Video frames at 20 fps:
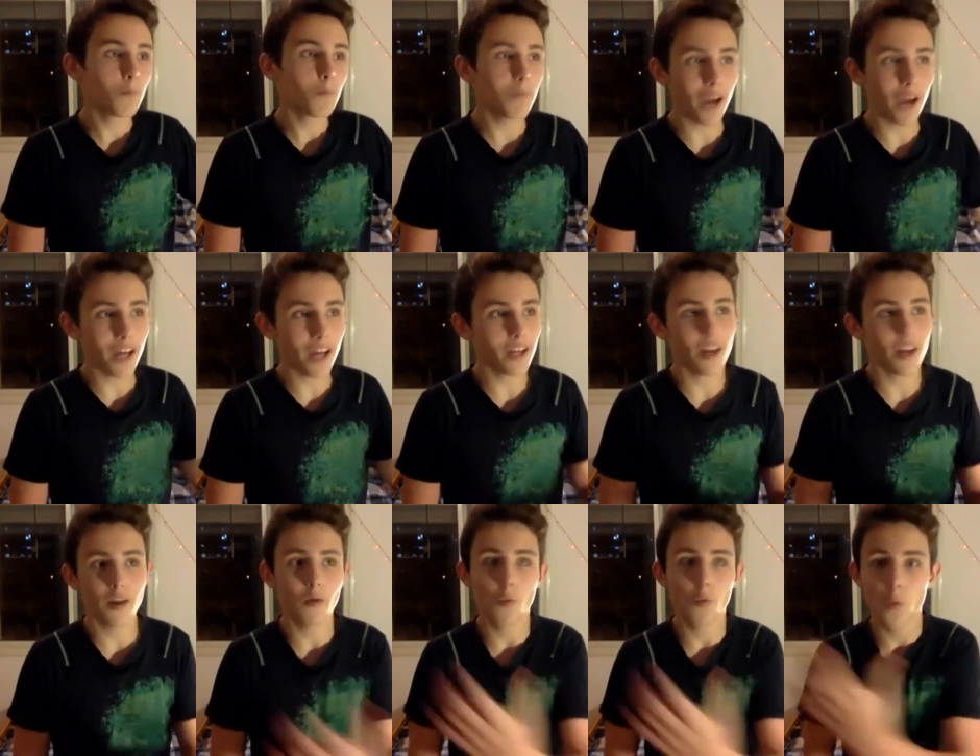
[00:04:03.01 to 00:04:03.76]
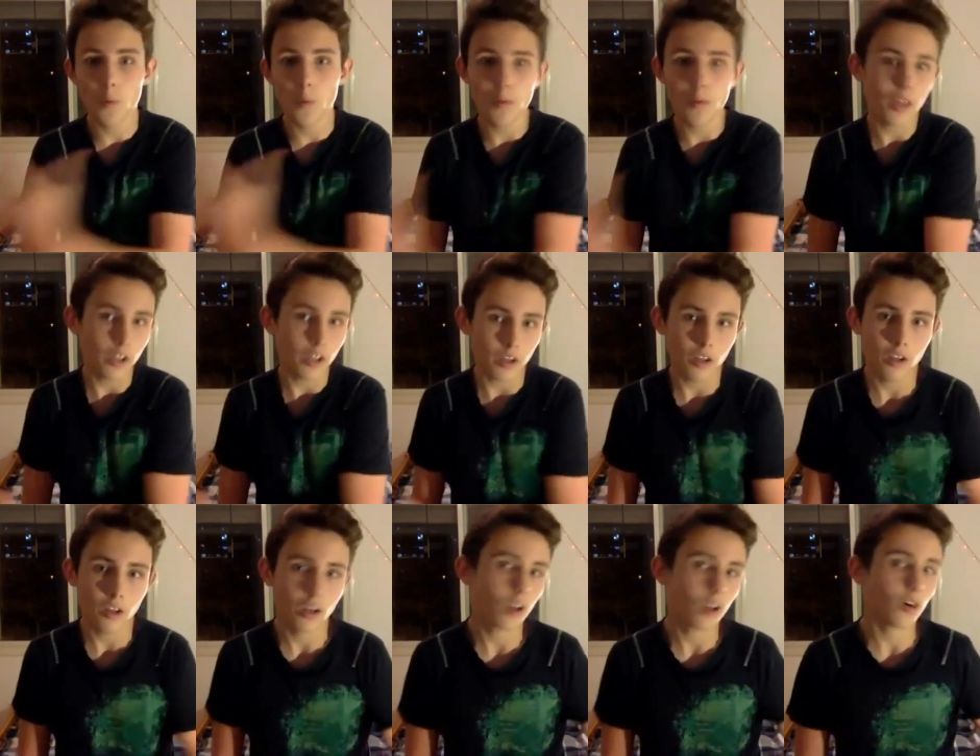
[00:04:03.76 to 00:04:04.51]
men and
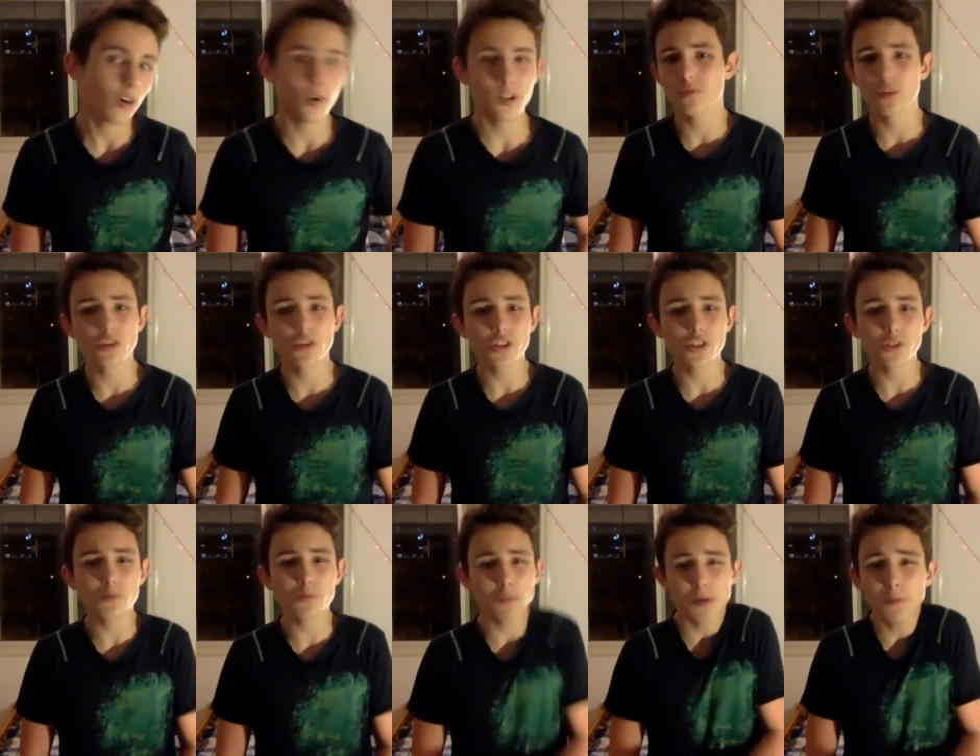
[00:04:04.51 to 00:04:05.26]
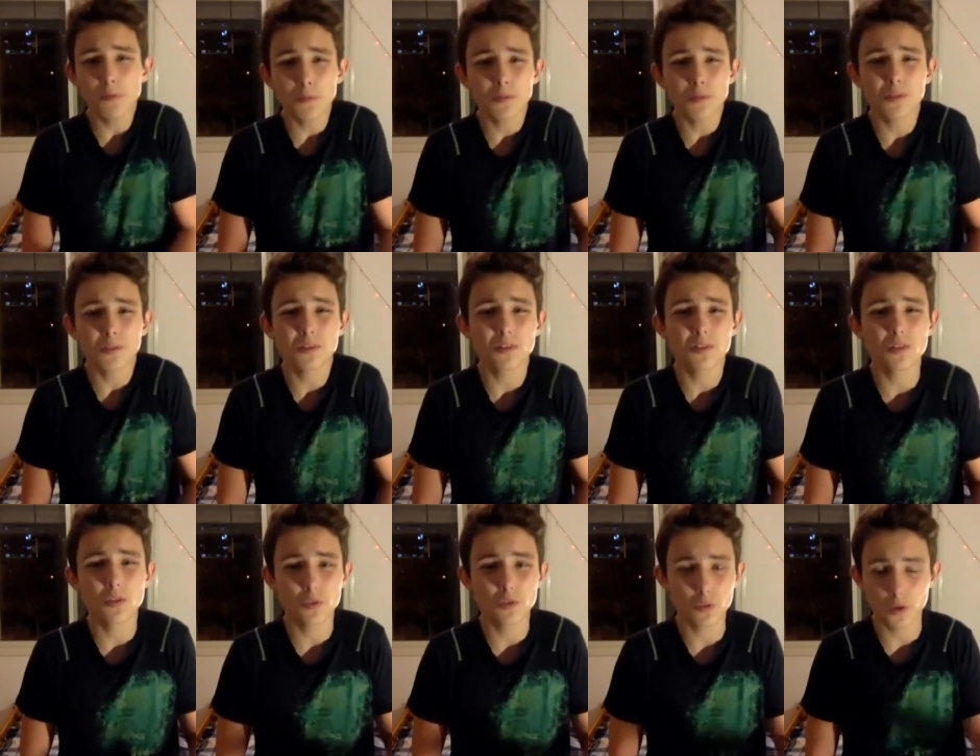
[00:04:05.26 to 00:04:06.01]
women, or just people
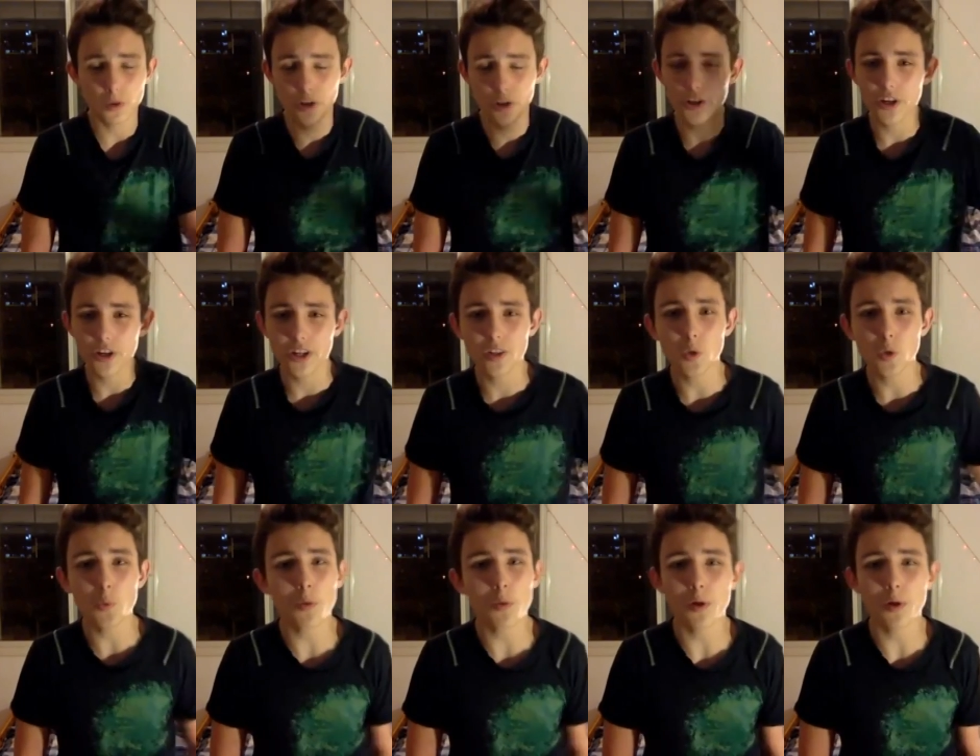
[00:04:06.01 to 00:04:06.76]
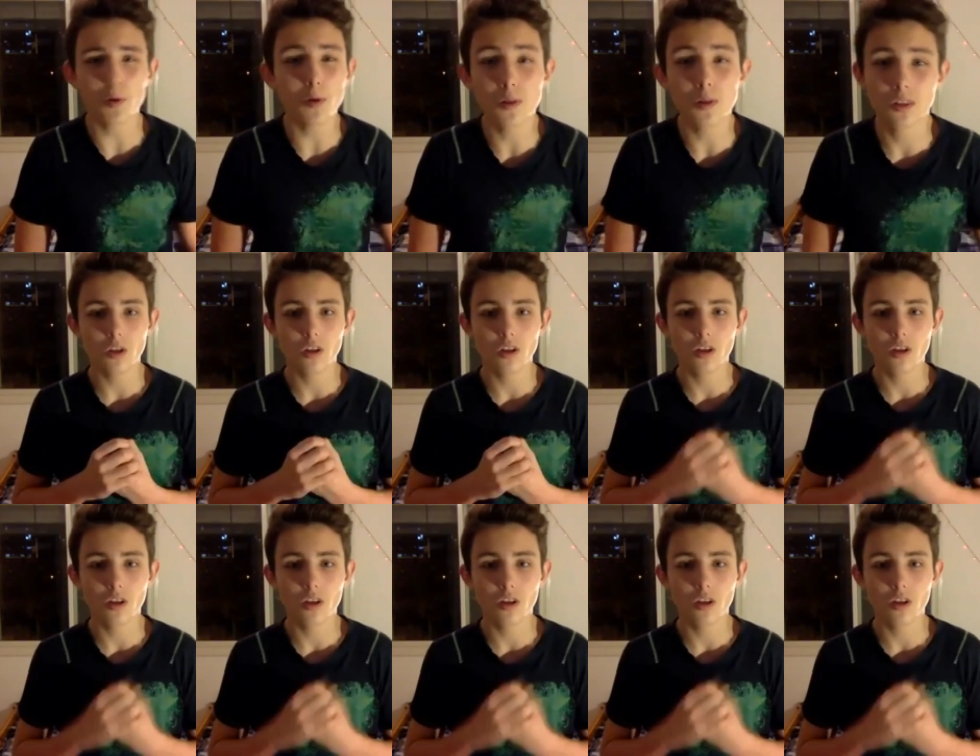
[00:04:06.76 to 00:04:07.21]
who are in the middle.